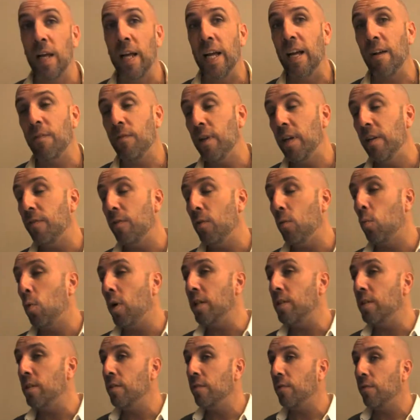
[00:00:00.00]
If it
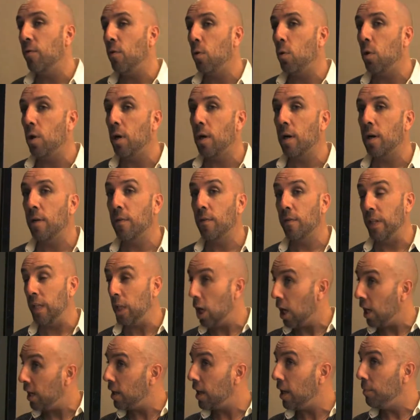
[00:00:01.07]
wasn't for the
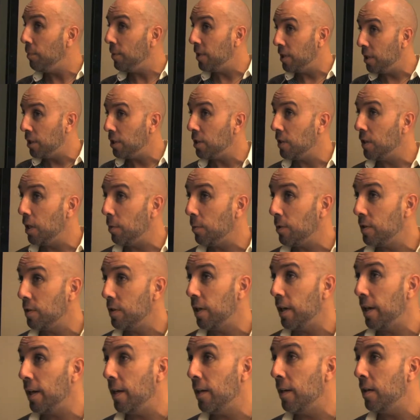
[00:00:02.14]
online petition that was
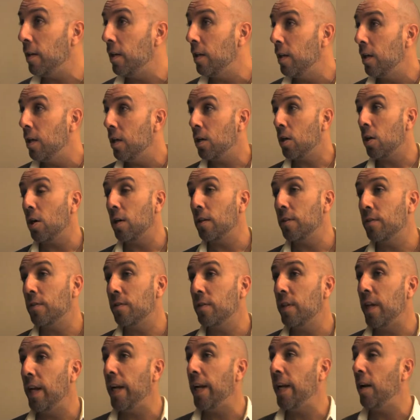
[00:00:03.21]
done called
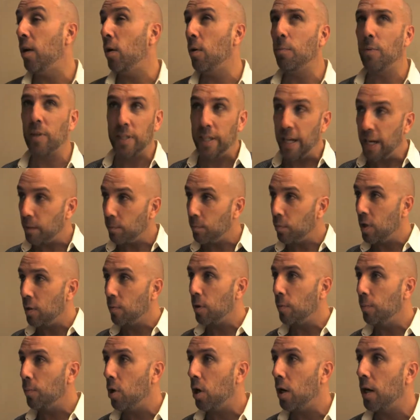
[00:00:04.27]
Say or Protect Plummer
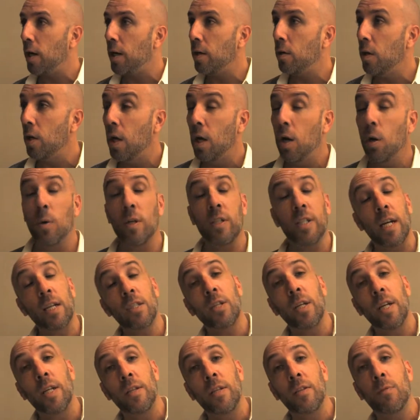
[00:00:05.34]
Park, which
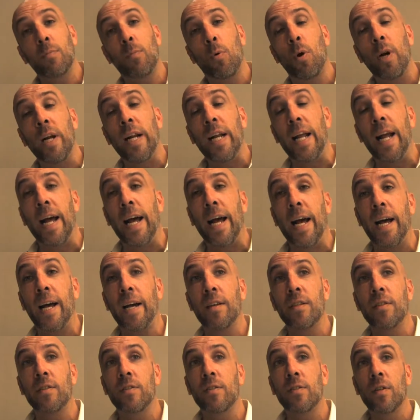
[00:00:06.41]
actually at this point
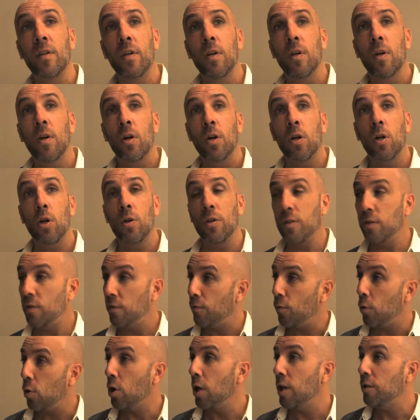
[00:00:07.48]
has close to
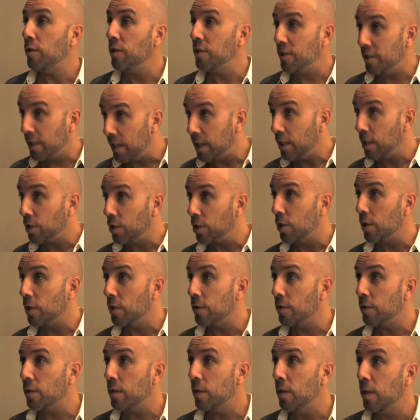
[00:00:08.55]
400
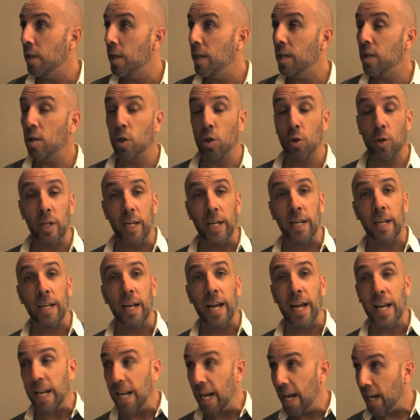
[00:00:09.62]
signatures, including
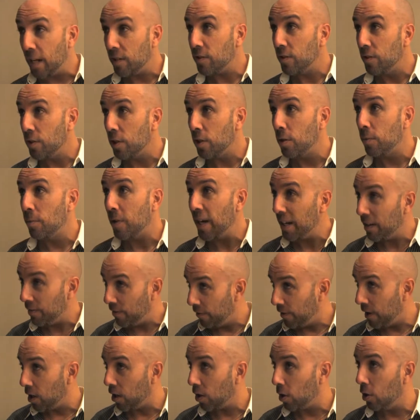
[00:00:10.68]
Ed Asner, Mike
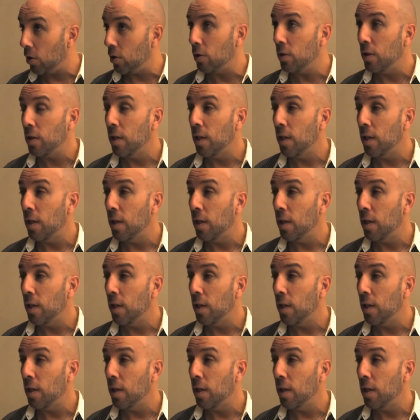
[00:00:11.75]
Farrell,